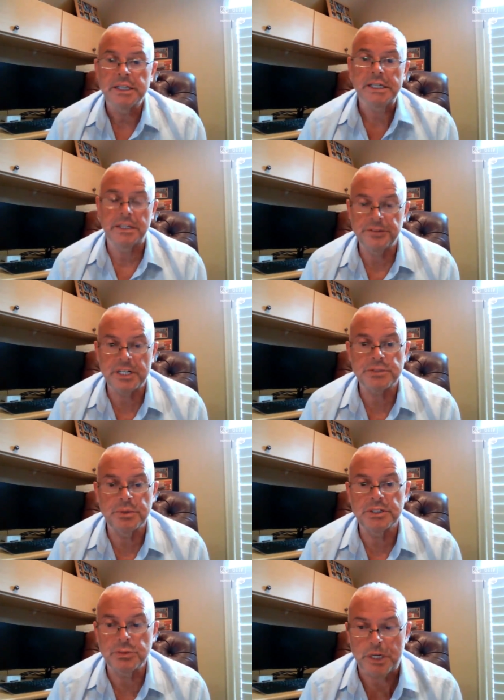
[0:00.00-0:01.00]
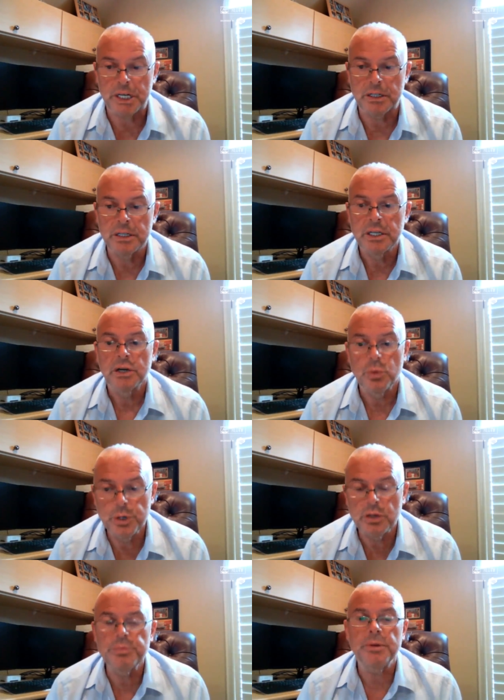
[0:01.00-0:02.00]
investment as well,
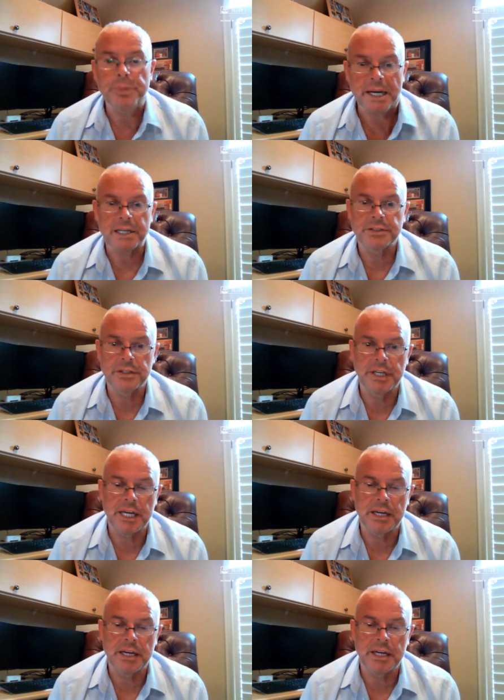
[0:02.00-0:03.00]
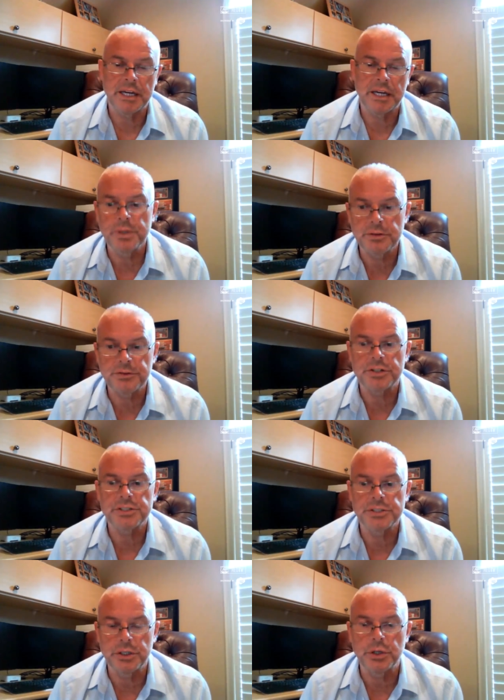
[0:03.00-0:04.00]
we'll be back to them. They'll be the first
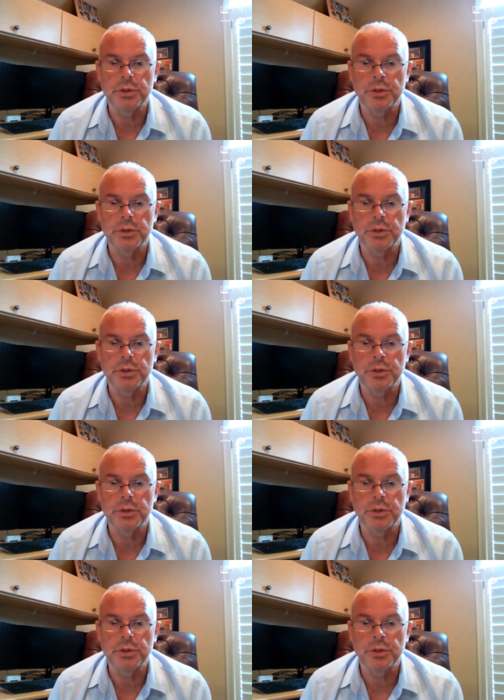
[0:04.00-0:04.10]
to know.